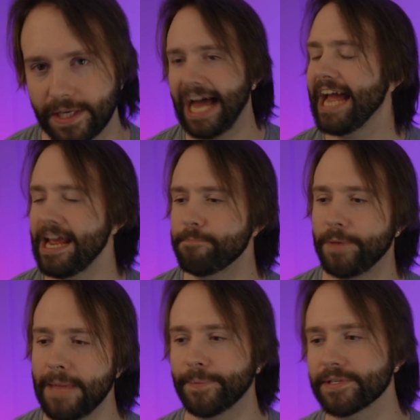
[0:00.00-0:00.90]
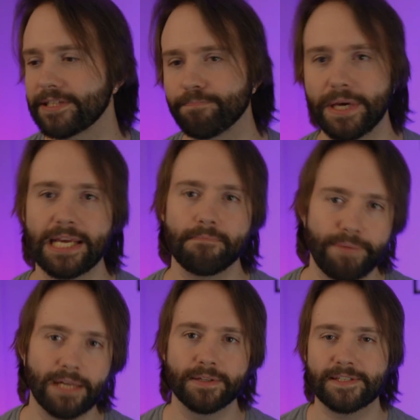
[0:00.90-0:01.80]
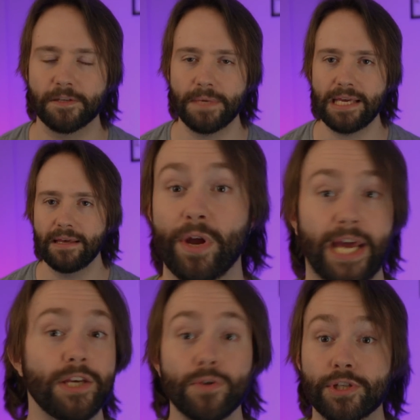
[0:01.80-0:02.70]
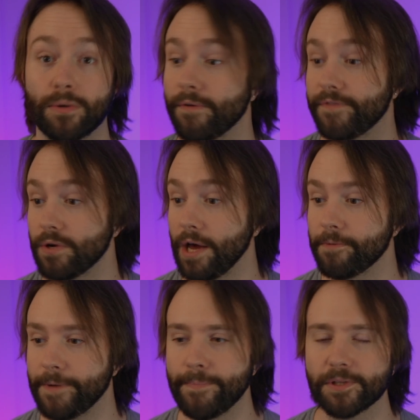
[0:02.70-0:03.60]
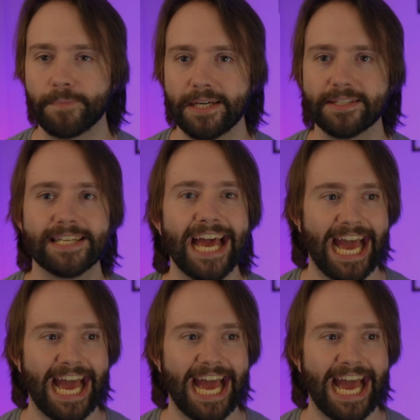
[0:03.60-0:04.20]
I had people submitting builds to me when I used to review other people's builds